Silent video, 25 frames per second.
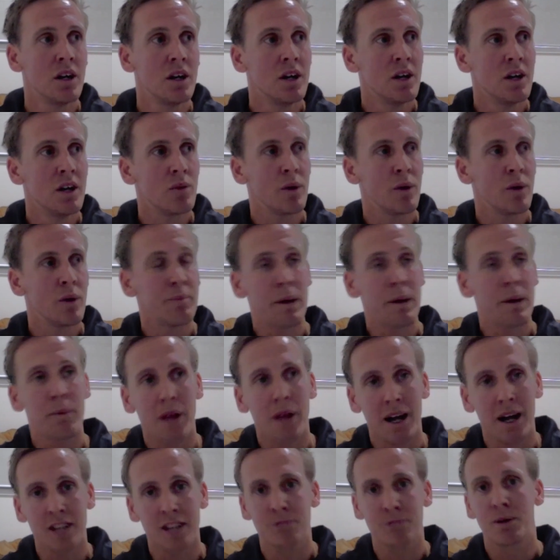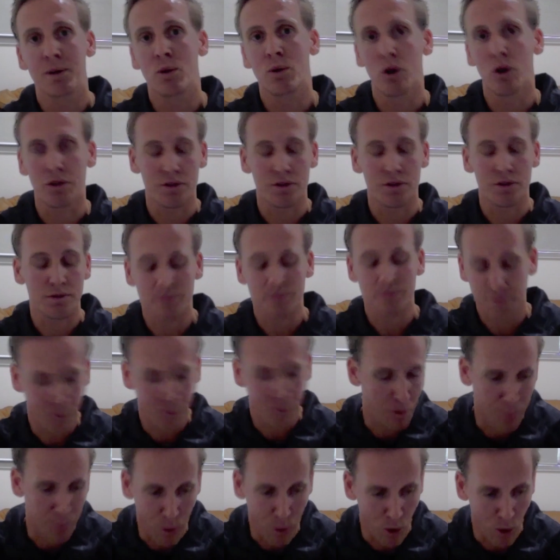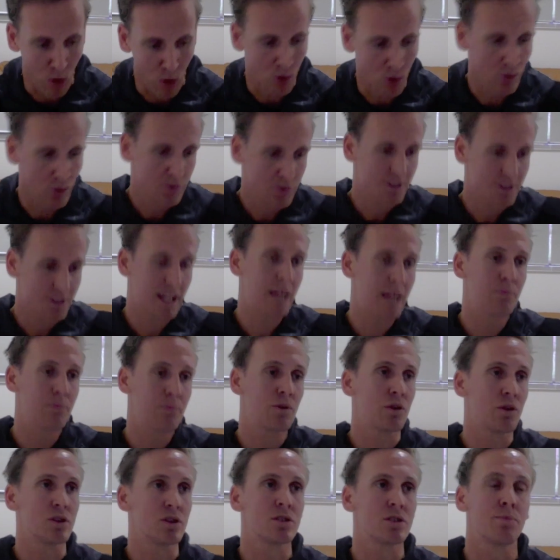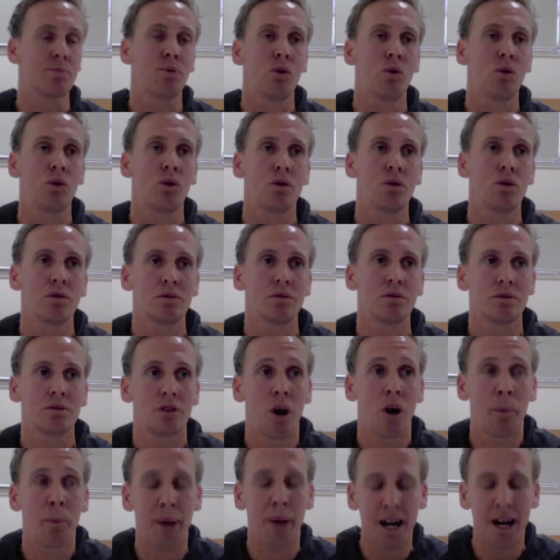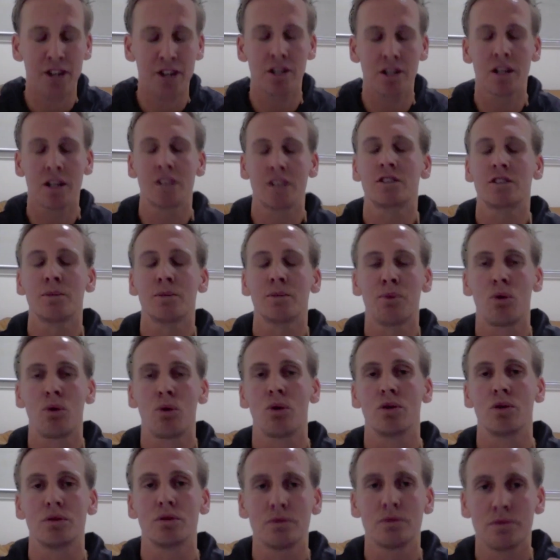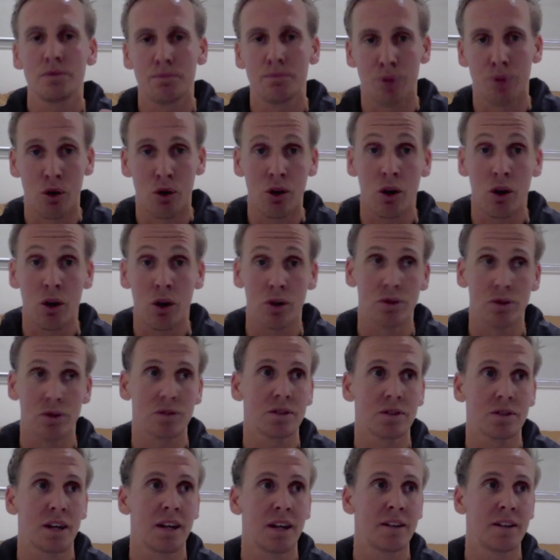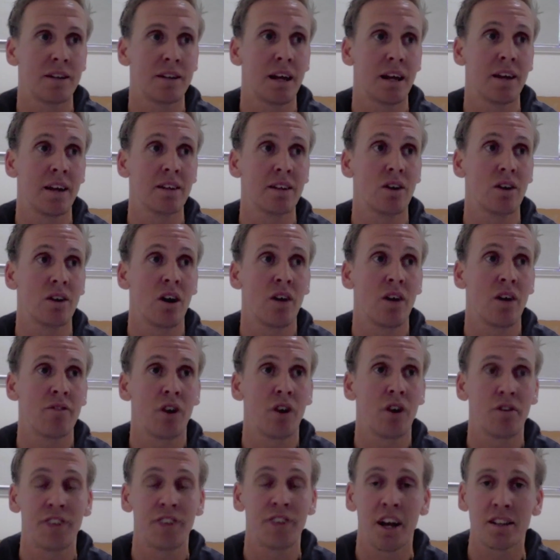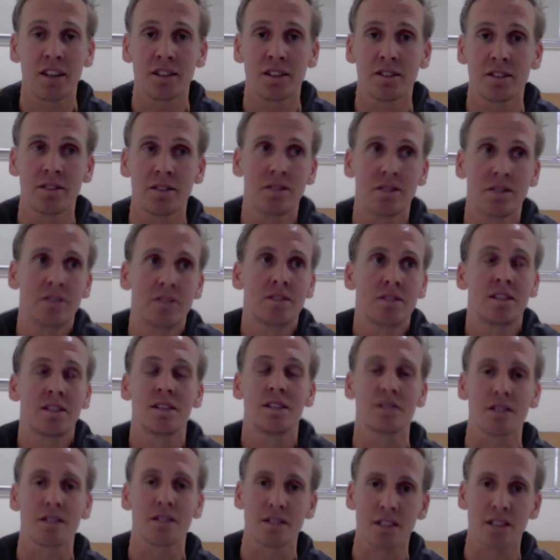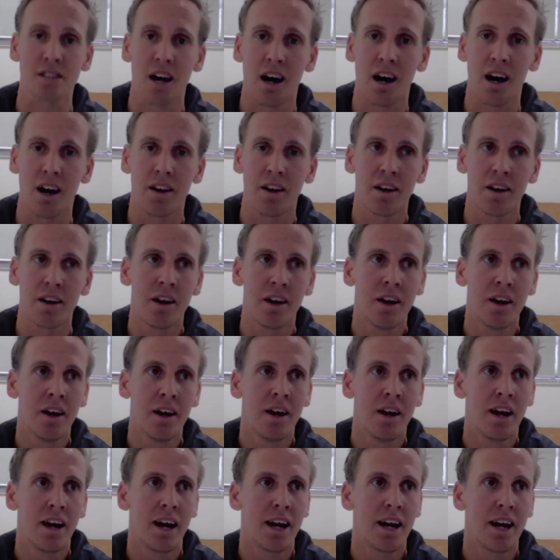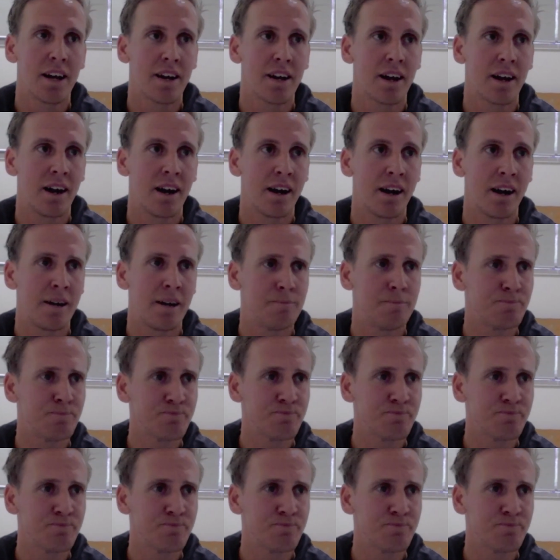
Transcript: When people ask me what football team do you support, I passionately support Broncos, and I've done since the start. And I